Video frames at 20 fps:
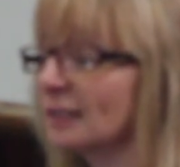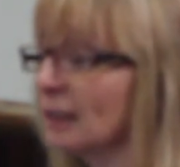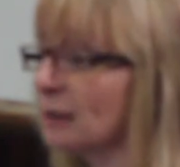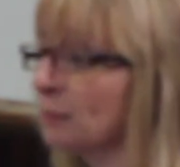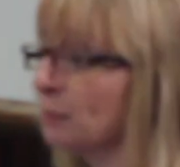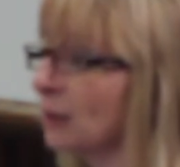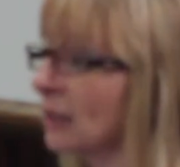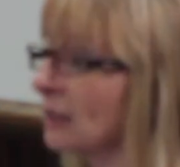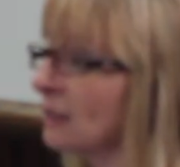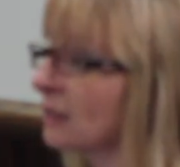
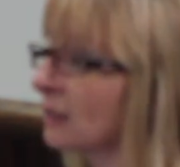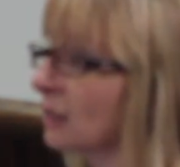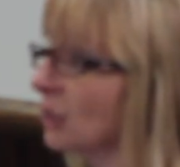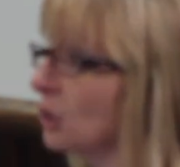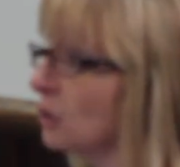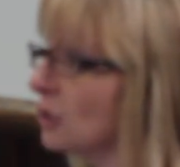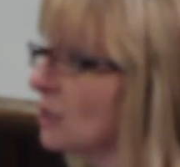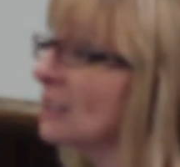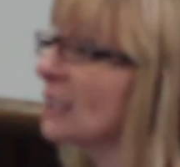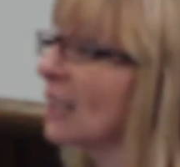that meant that
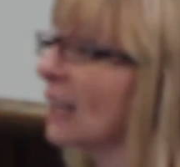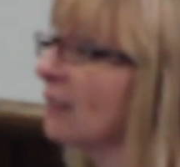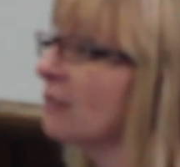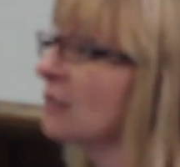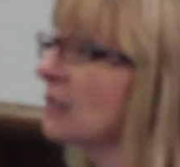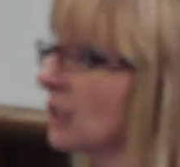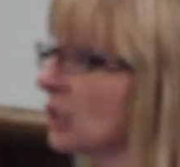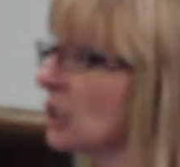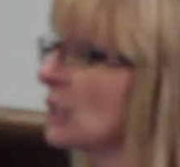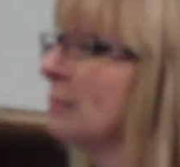you didn't have
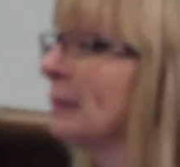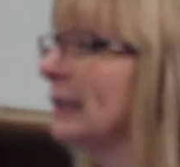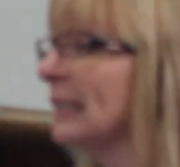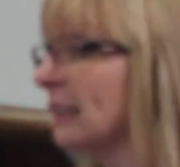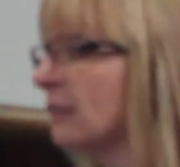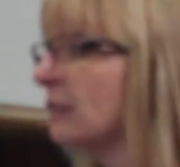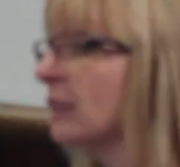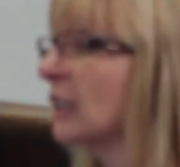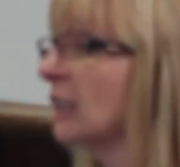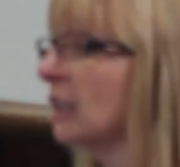to actually be
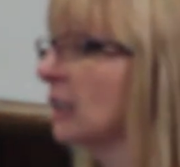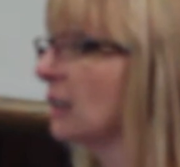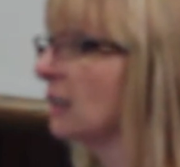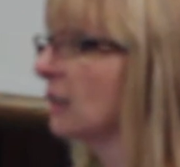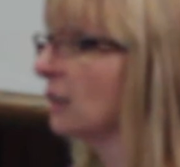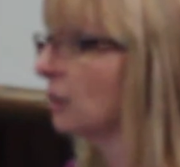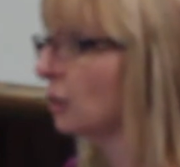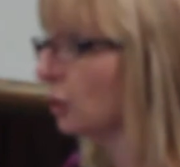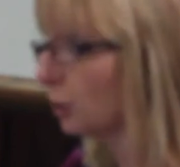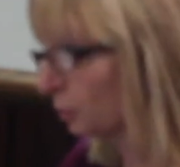living in
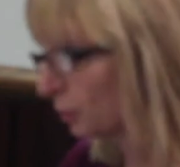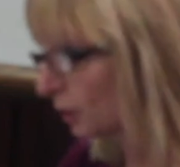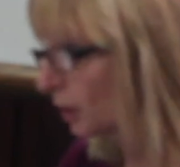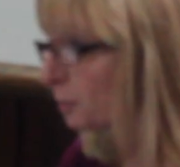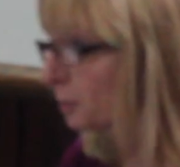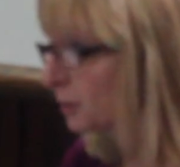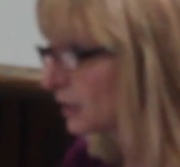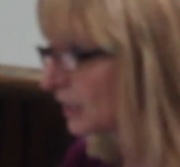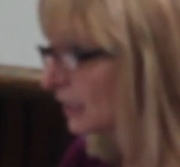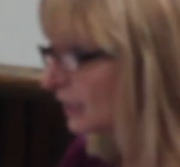the
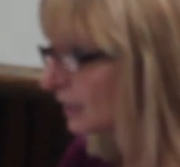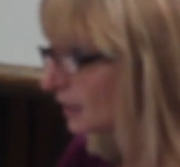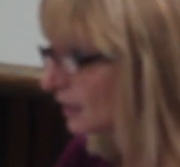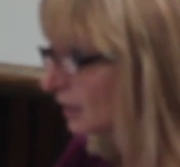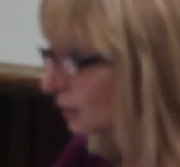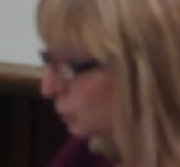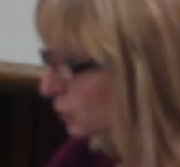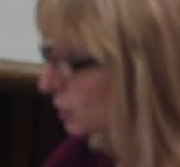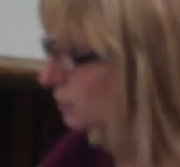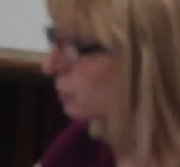property
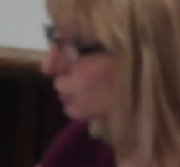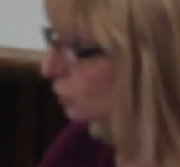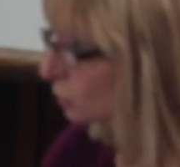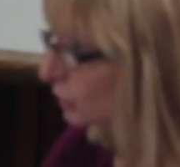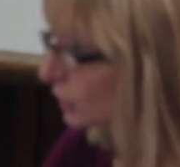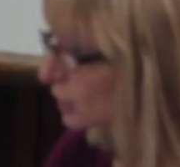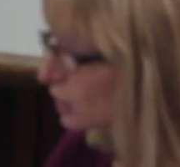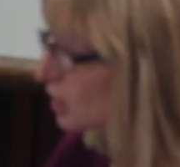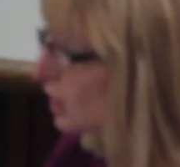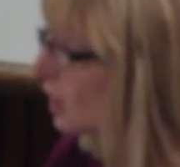that was
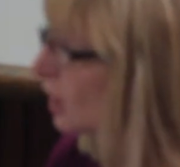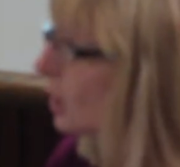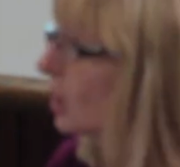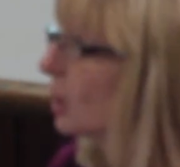mortgaged